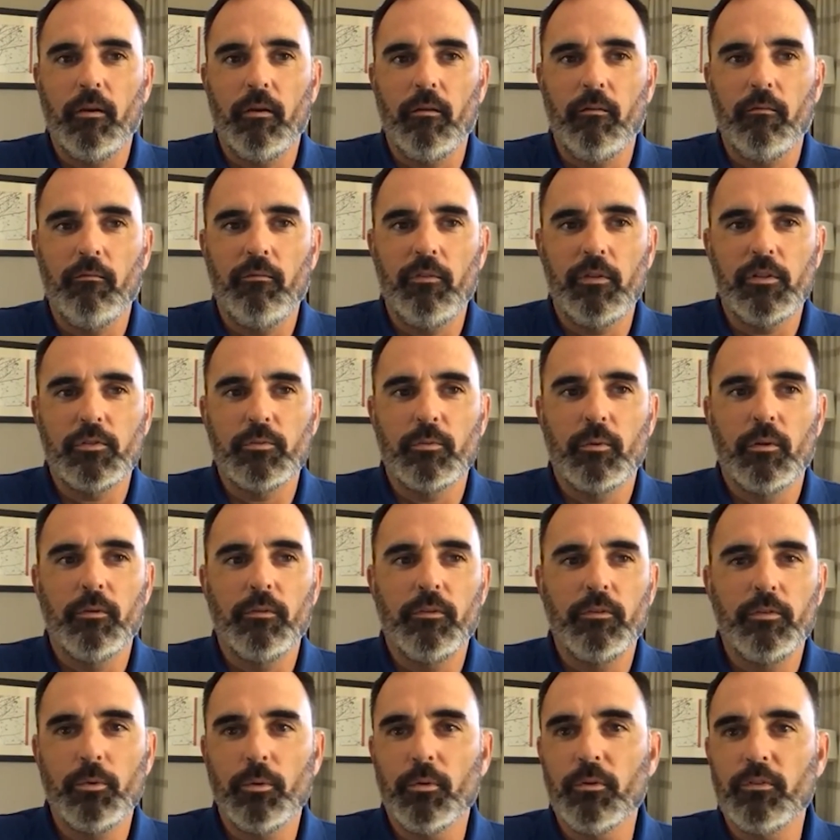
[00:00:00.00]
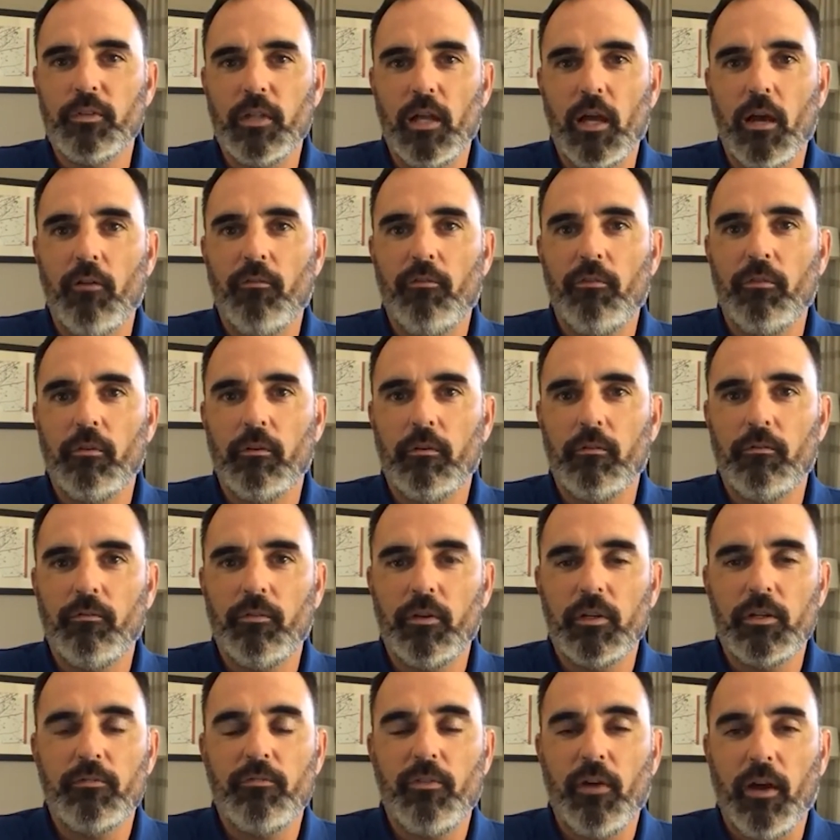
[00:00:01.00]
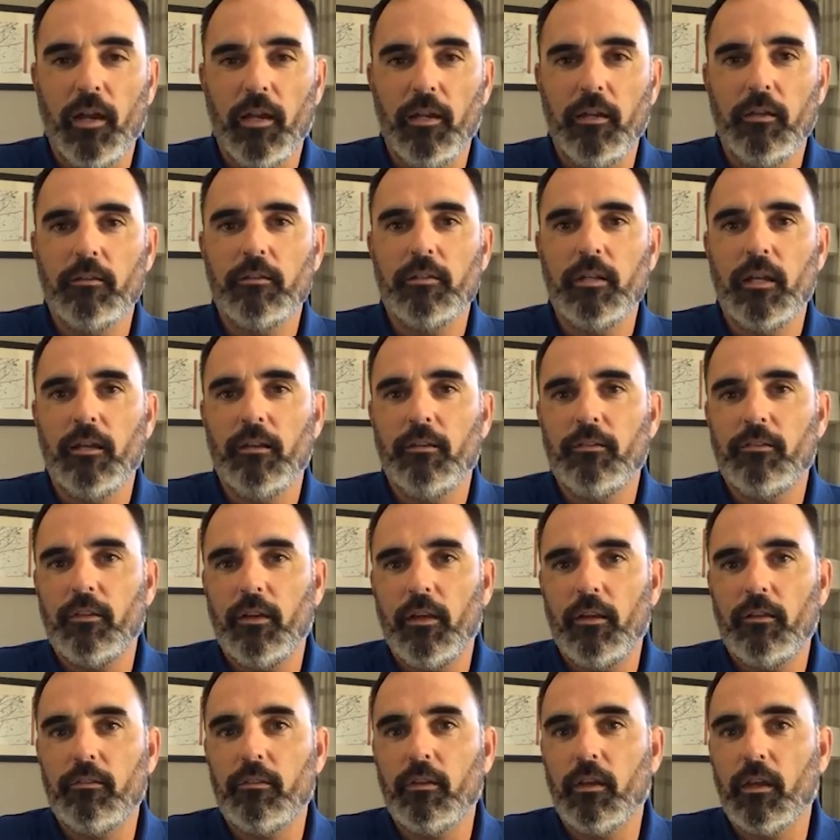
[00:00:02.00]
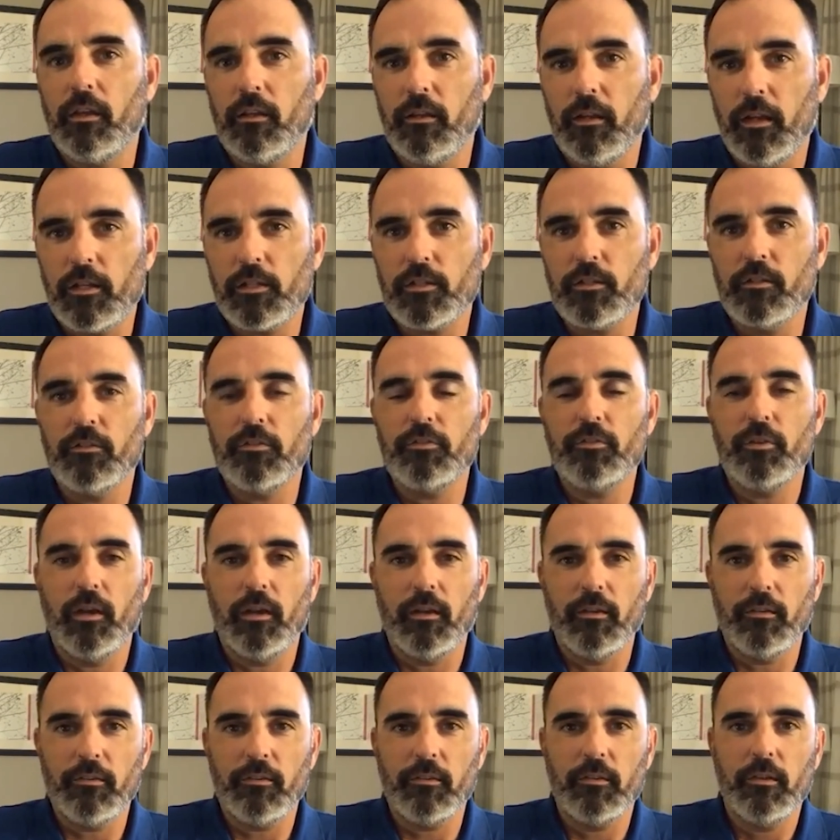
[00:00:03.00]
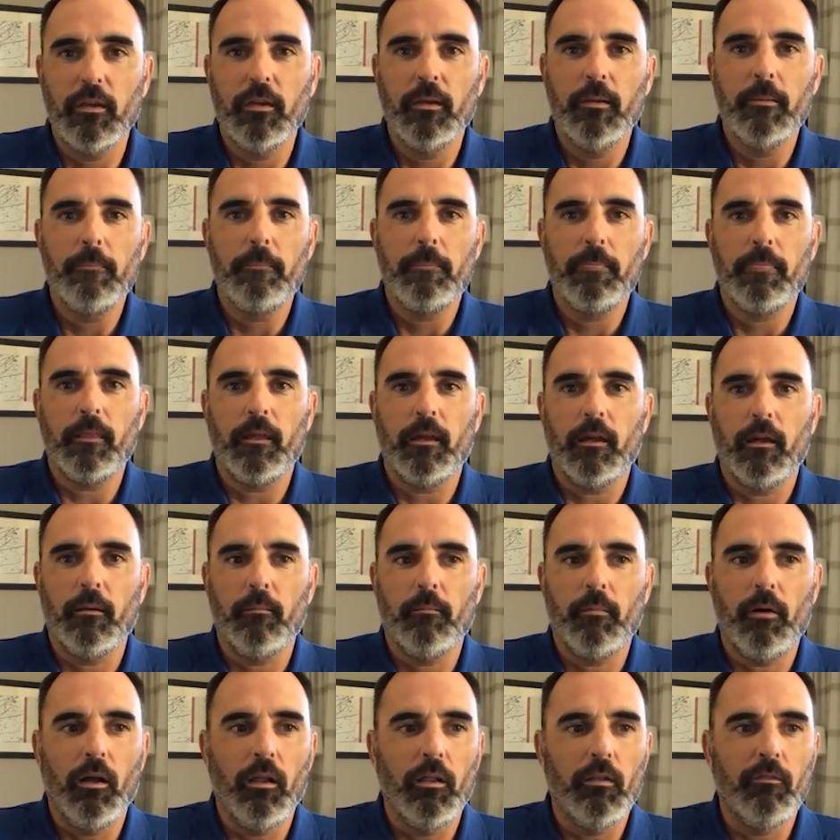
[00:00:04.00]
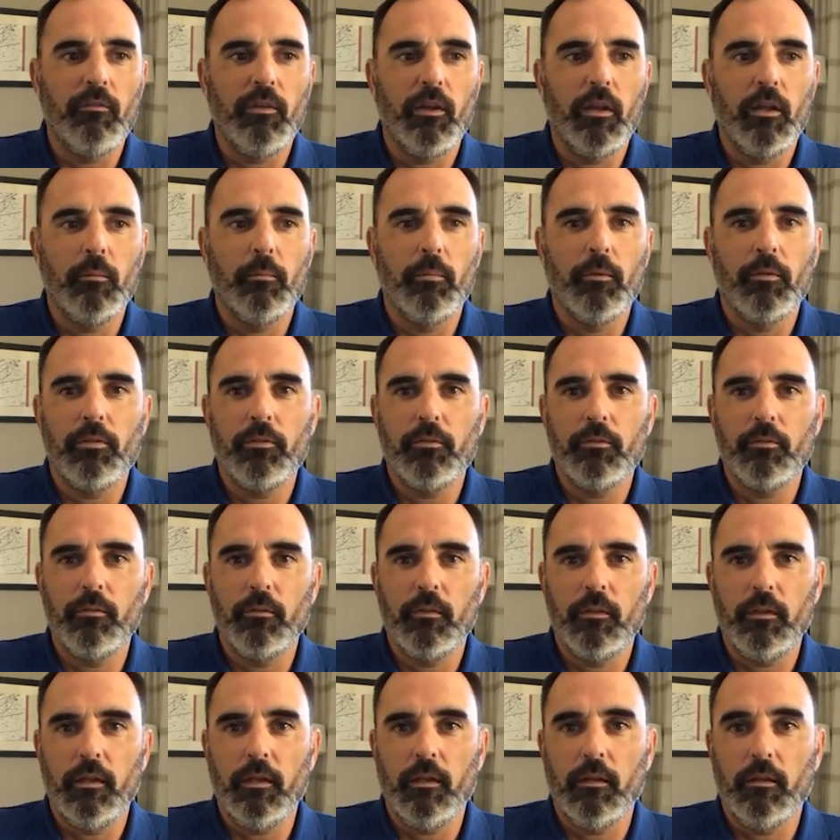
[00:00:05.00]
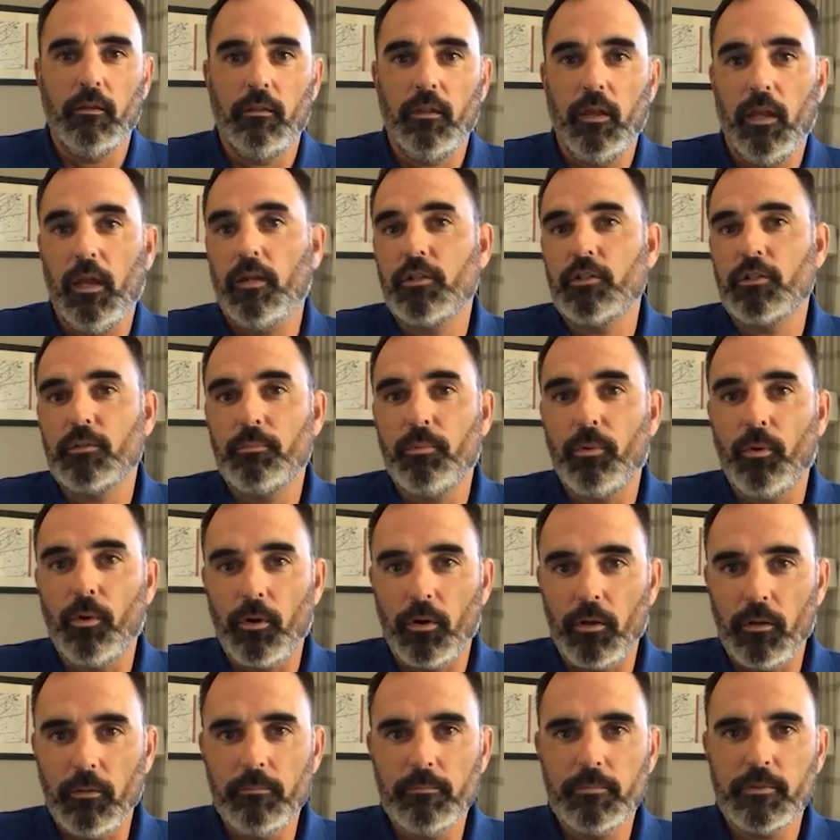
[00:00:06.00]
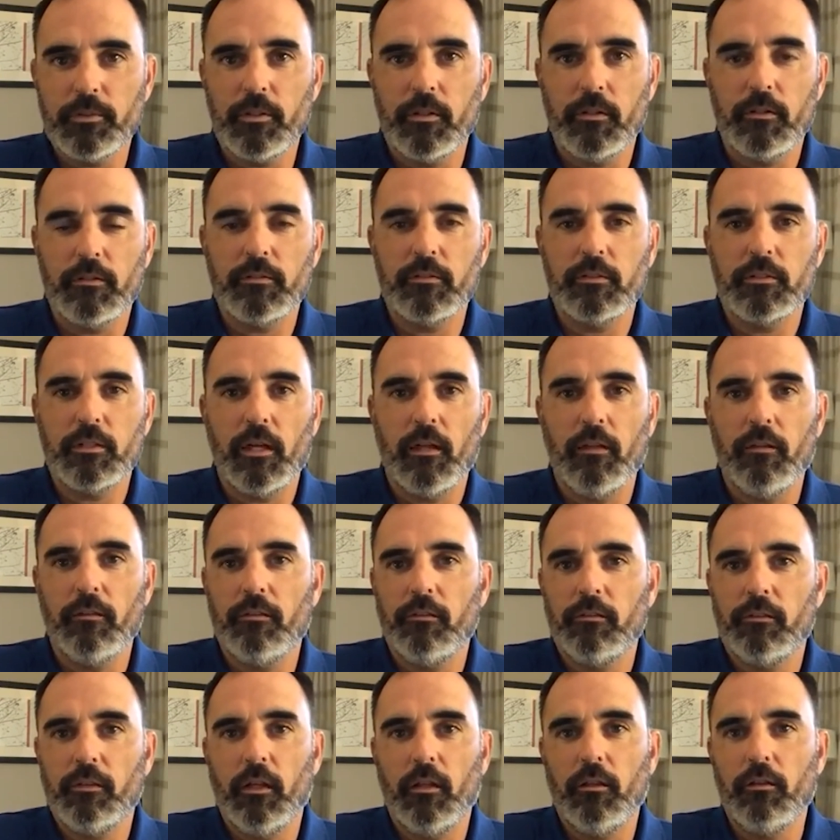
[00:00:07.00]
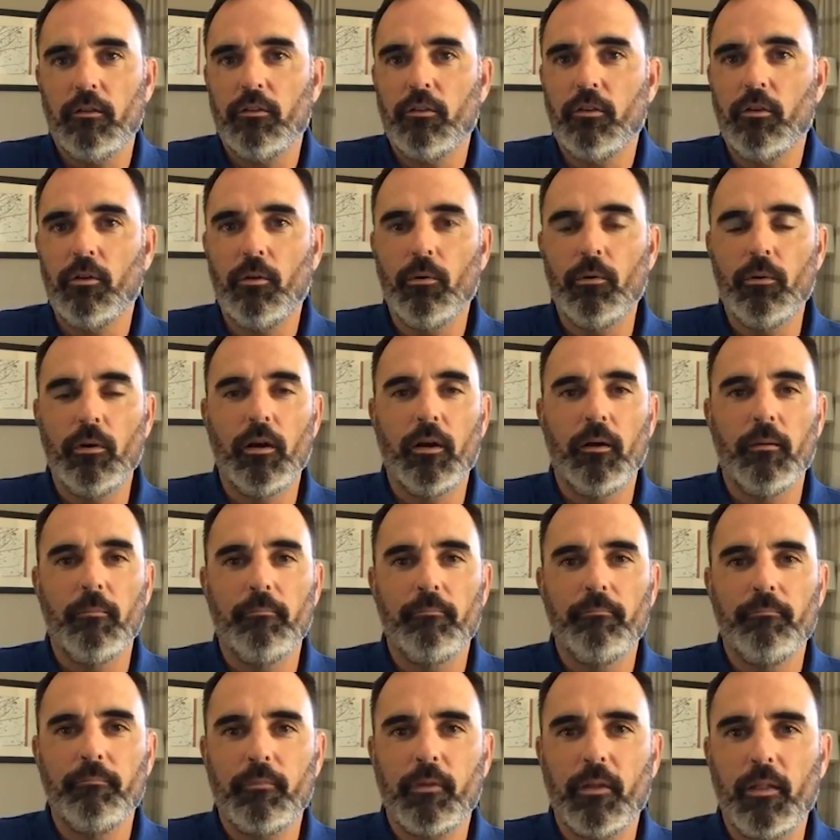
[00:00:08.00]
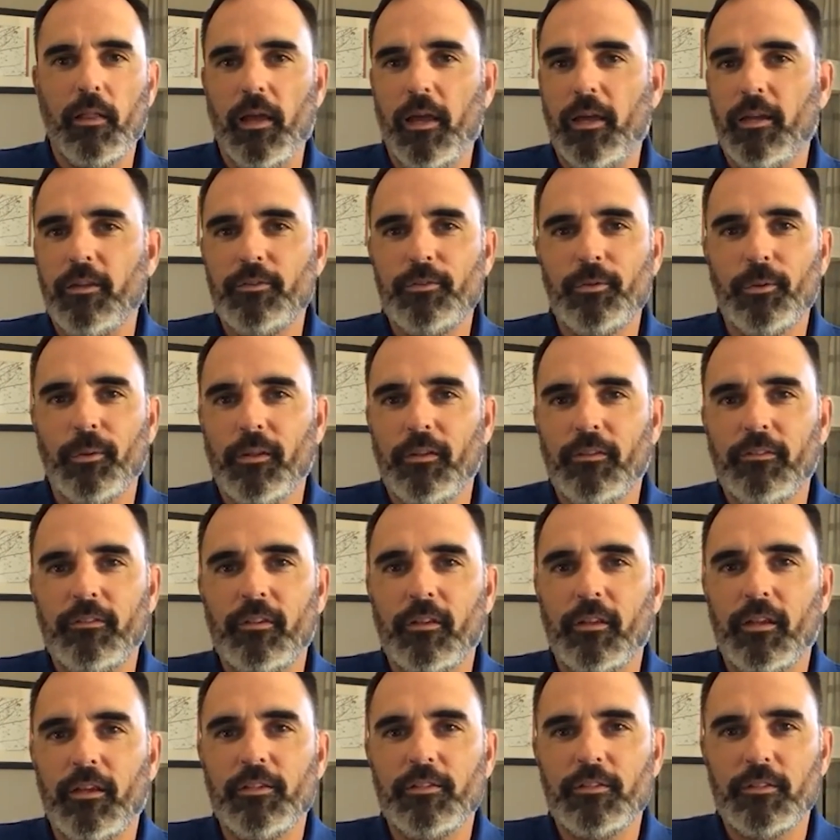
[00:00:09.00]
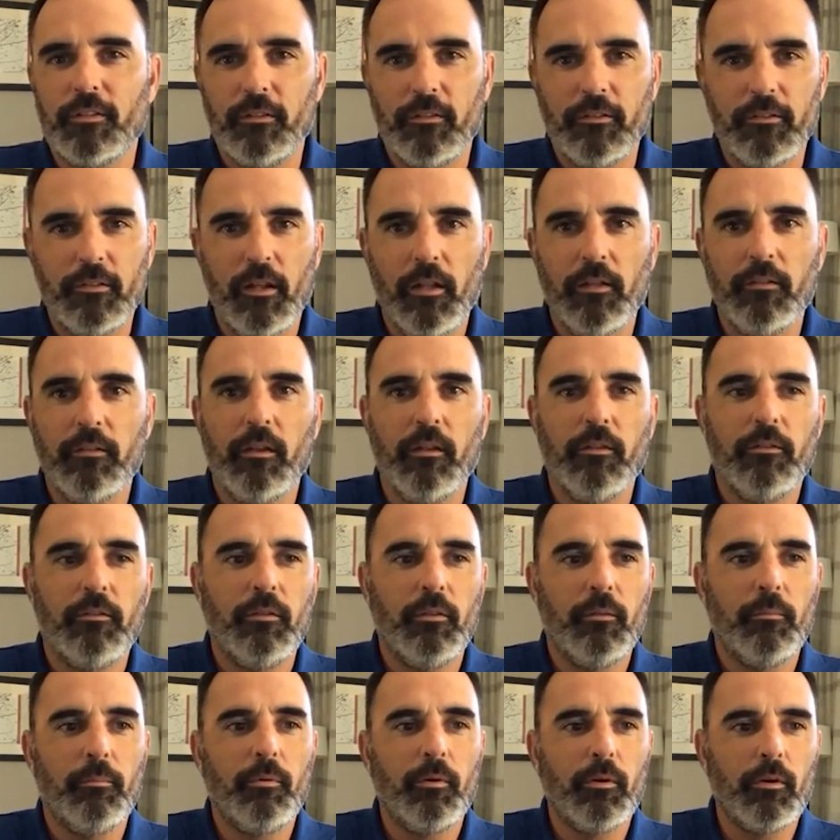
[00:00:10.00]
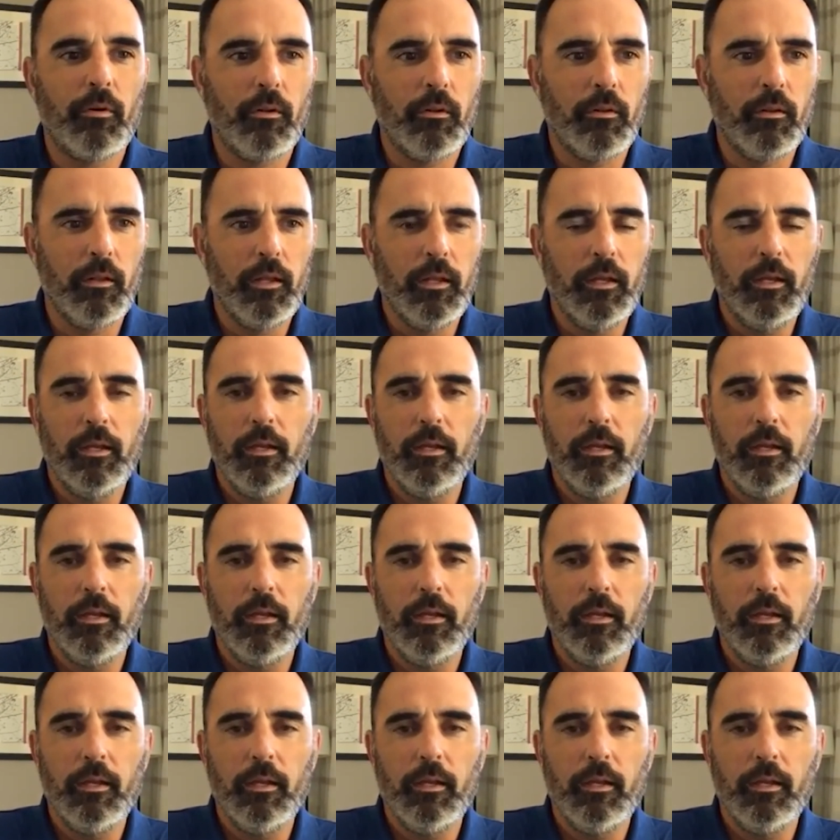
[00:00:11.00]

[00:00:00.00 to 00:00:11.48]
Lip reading: visual tools now for defining your data sets and connection strings, all available through the Azure portal. So this is how this is done. There's no client tool installation. This is all done through the portal.